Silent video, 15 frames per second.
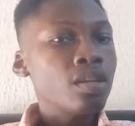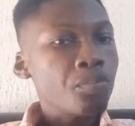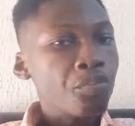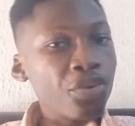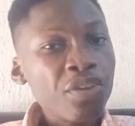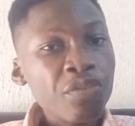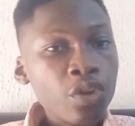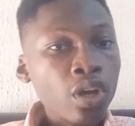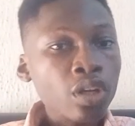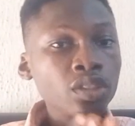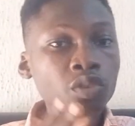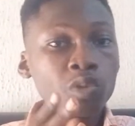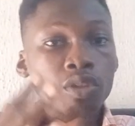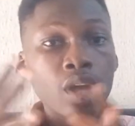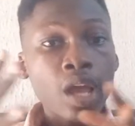previous
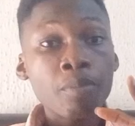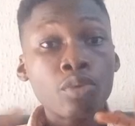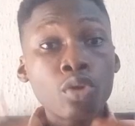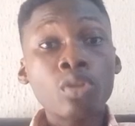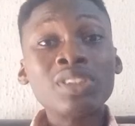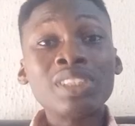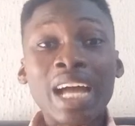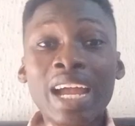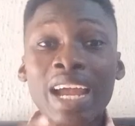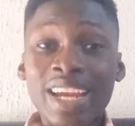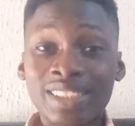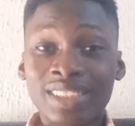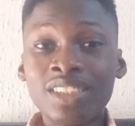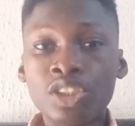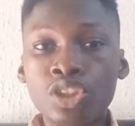tokens that are
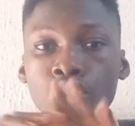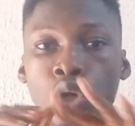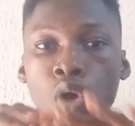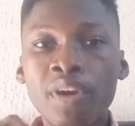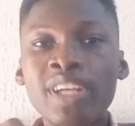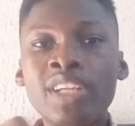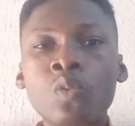existing already.